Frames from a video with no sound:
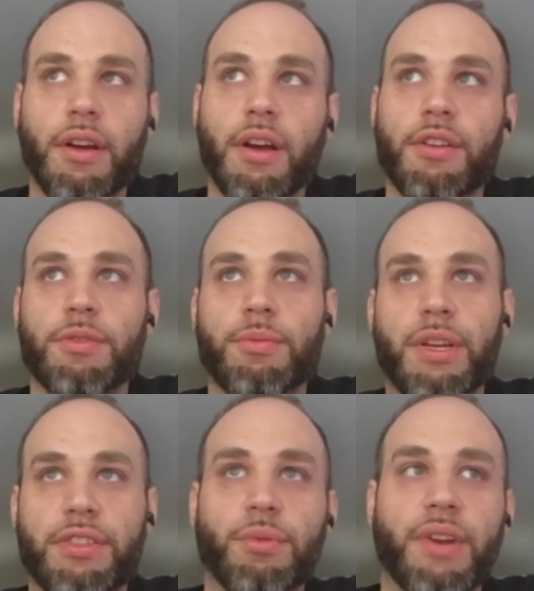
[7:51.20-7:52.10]
So
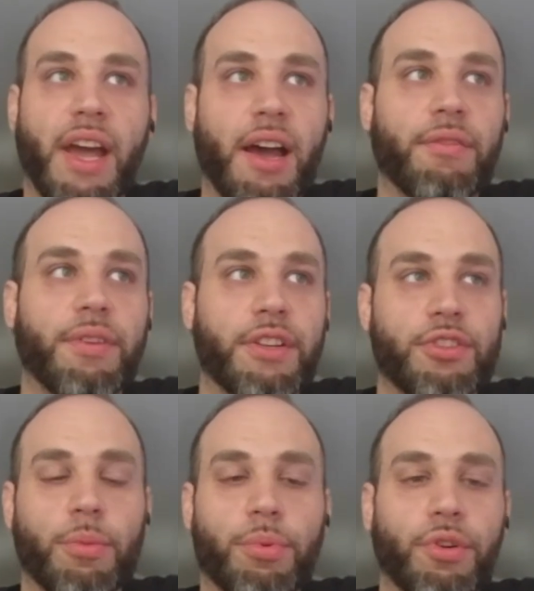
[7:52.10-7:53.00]
basically would have an
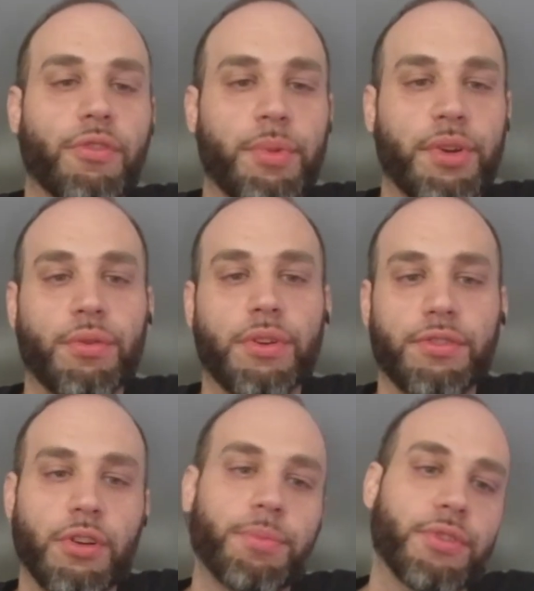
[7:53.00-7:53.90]
interpreter for Bitcoin
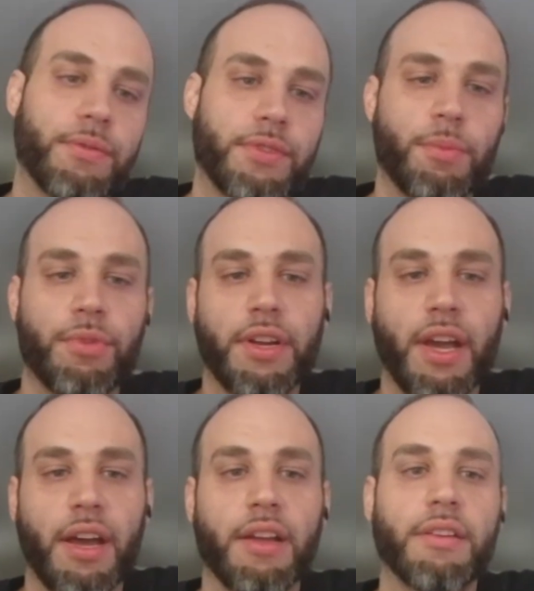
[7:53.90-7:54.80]
script. So if someone
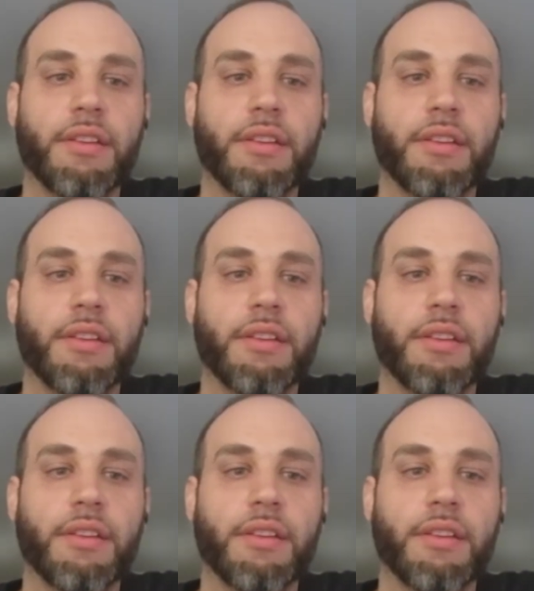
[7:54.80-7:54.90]
had